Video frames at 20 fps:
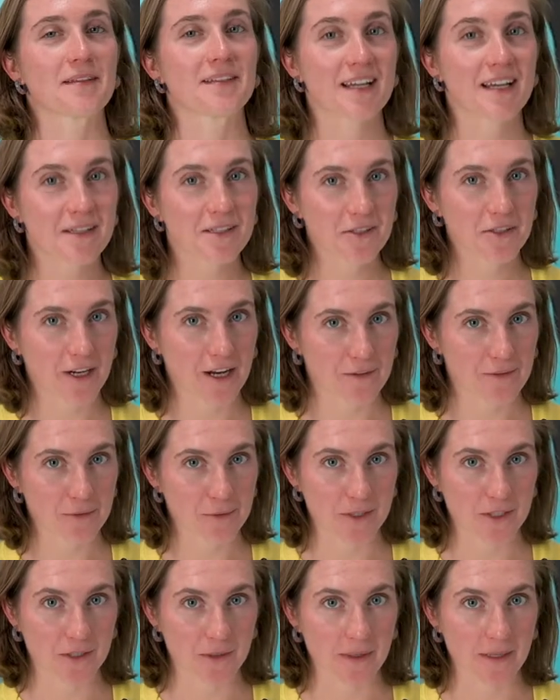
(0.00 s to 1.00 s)
next craft
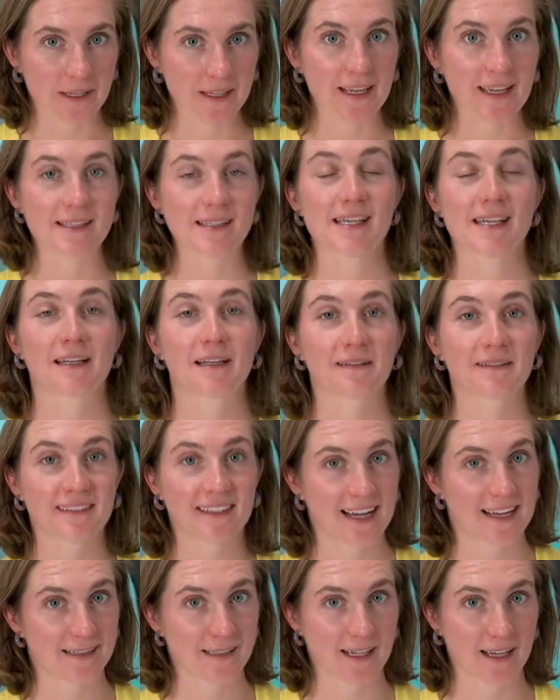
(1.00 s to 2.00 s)
we're doing is a
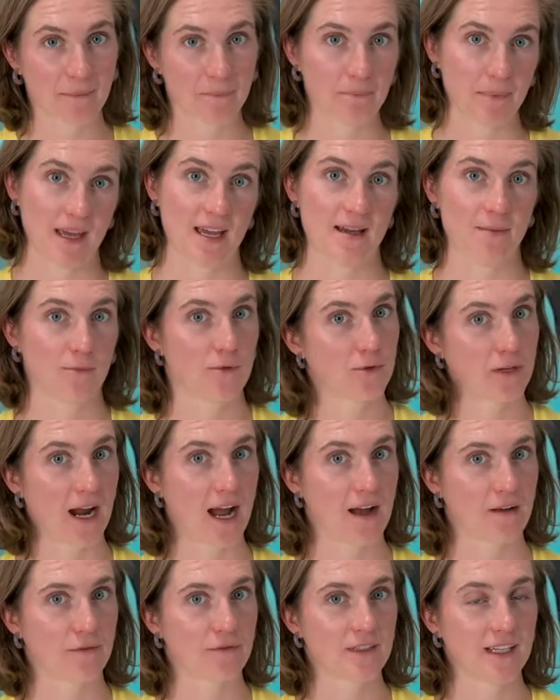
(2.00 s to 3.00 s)
classic BAM
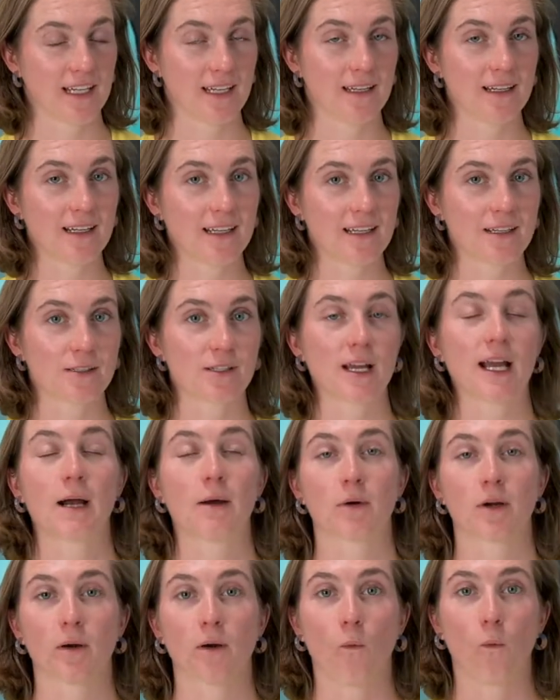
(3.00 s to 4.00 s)
craft. It is
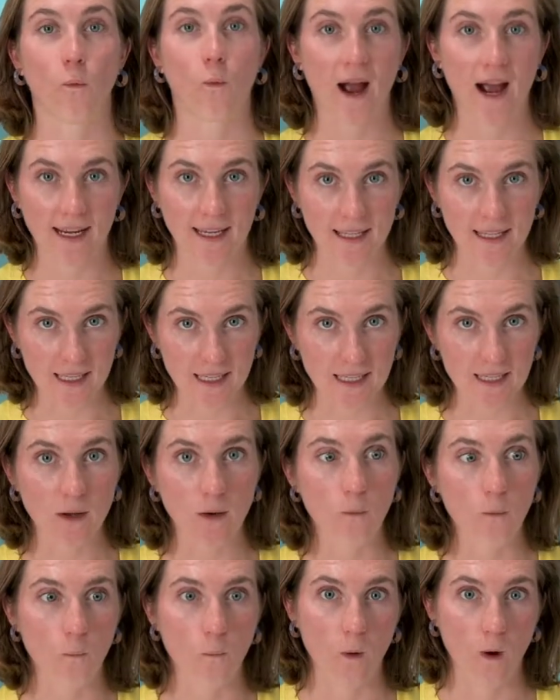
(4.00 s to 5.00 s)
our Wacky
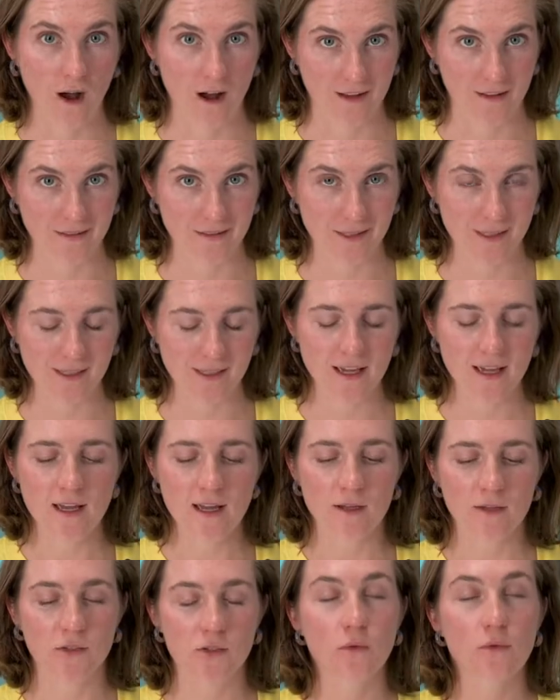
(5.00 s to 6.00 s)
Wands.
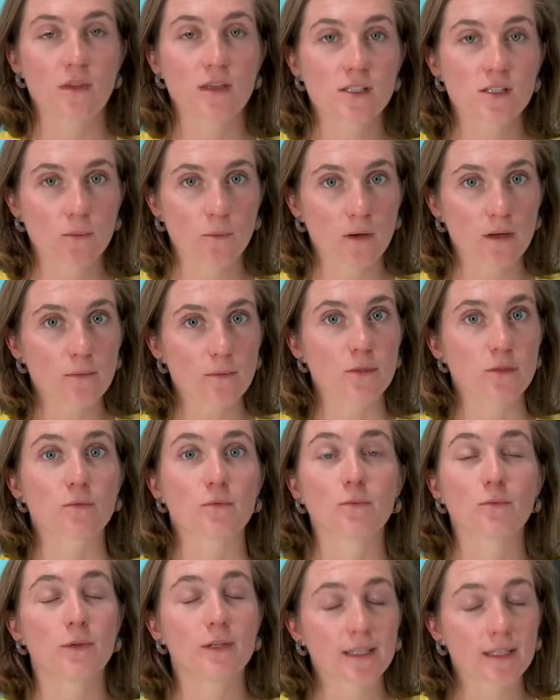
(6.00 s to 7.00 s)
So this one was
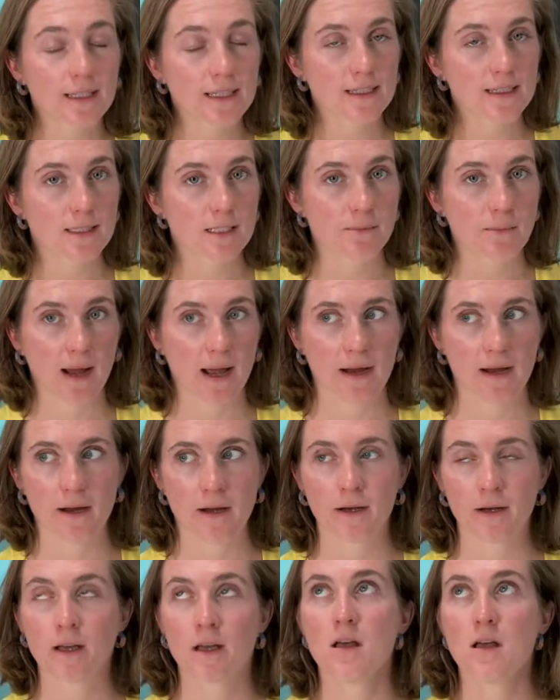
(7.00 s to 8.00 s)
really
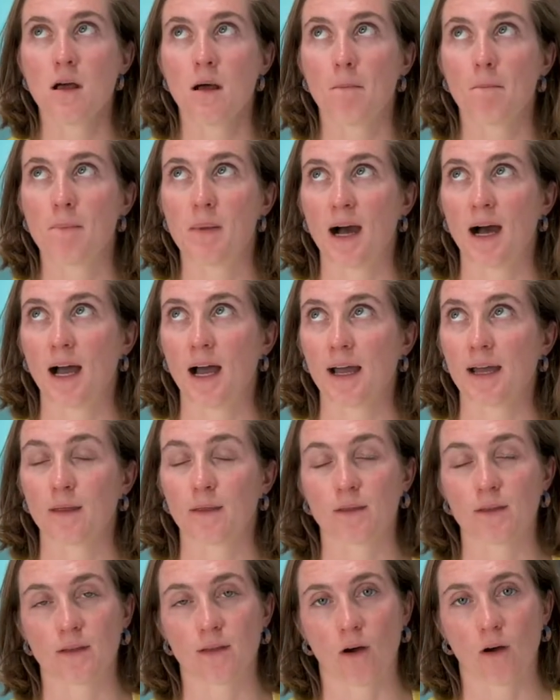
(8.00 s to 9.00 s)
inspired by
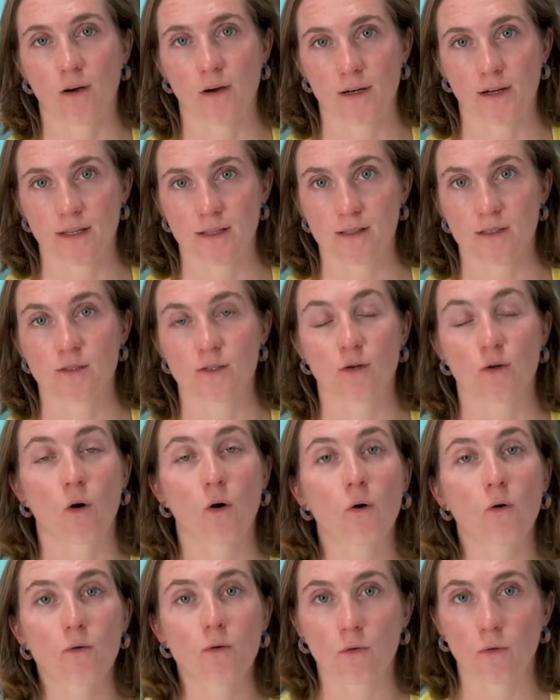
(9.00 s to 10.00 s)
the artist
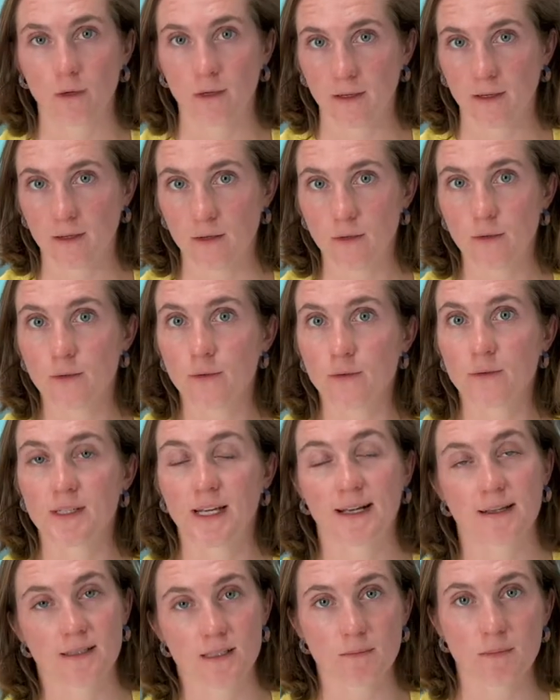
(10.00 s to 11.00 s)
Nicole Gordon, whose
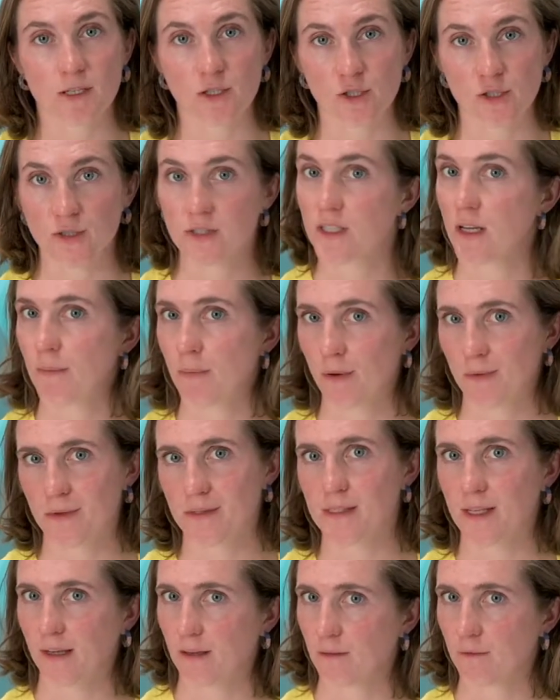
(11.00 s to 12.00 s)
exhibition is up on the
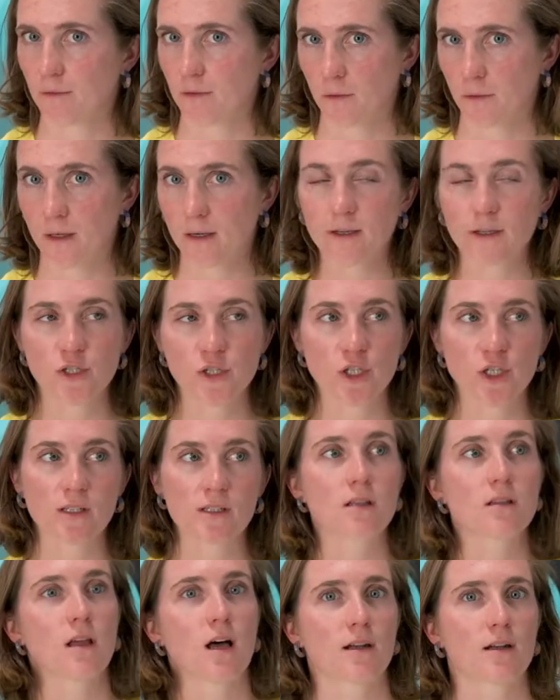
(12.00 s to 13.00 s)
second floor. She does
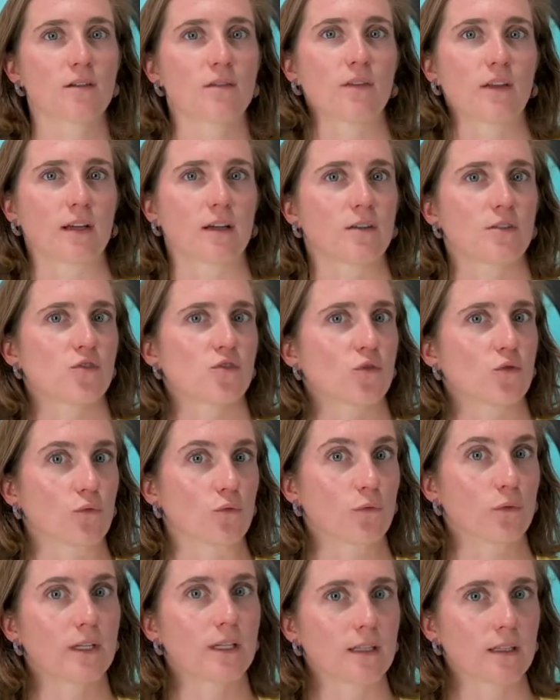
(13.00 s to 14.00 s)
a lot of like
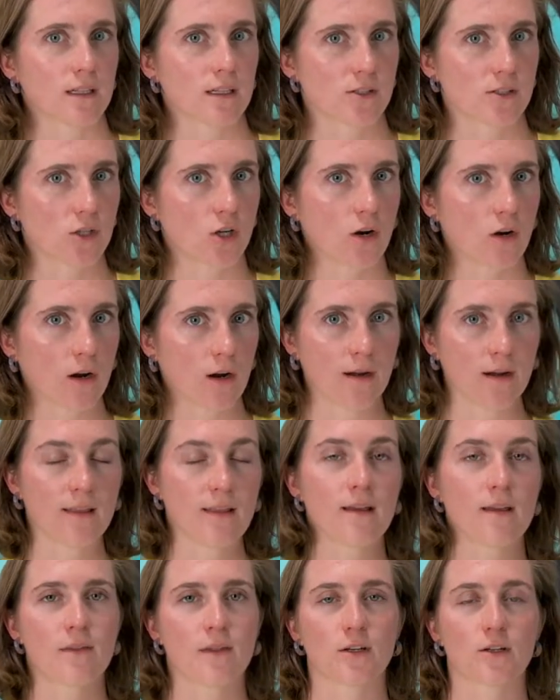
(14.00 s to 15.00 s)
surrealist art
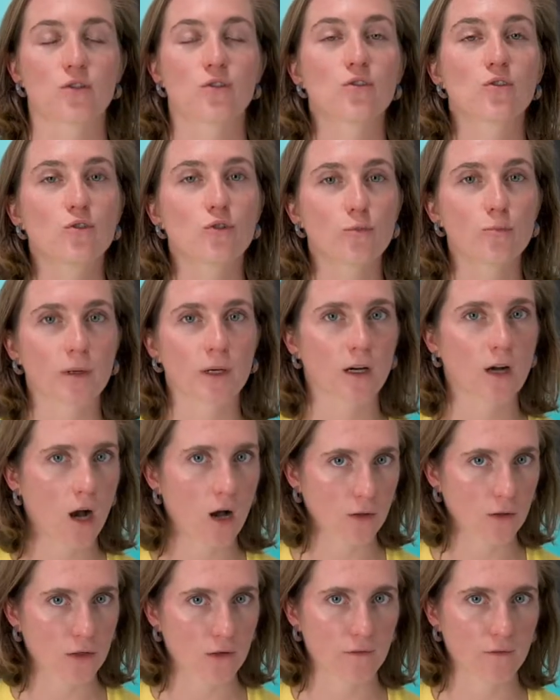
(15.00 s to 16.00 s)
that is super
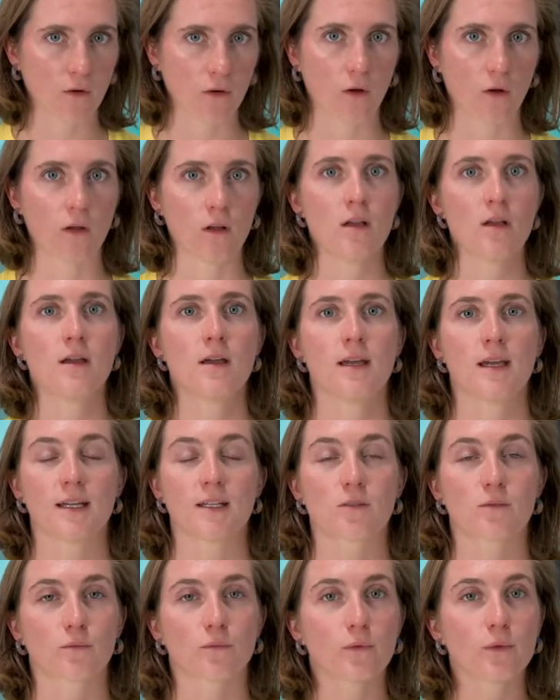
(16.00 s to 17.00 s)
colorful.
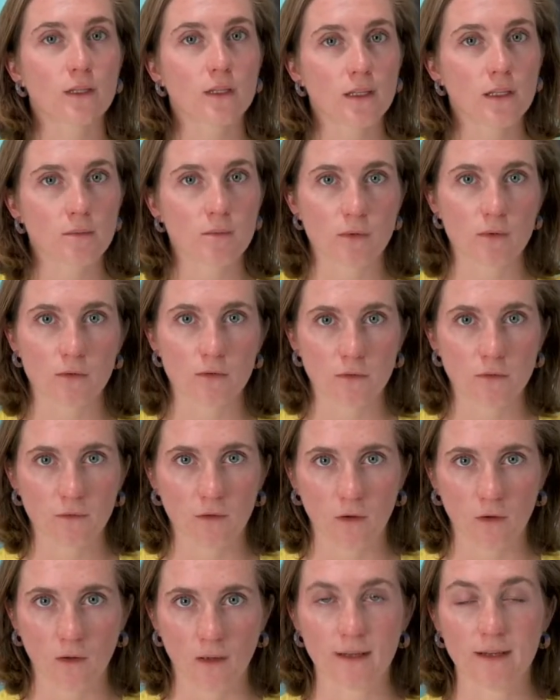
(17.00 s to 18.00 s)
It's really
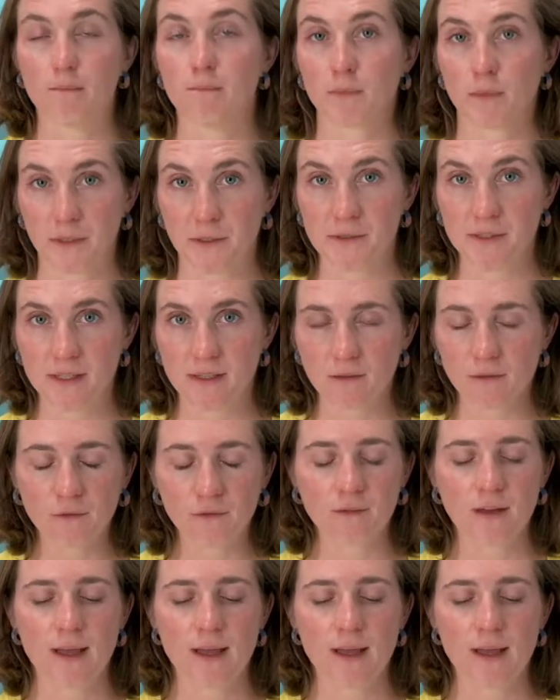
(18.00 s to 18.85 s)
beautiful and immersive.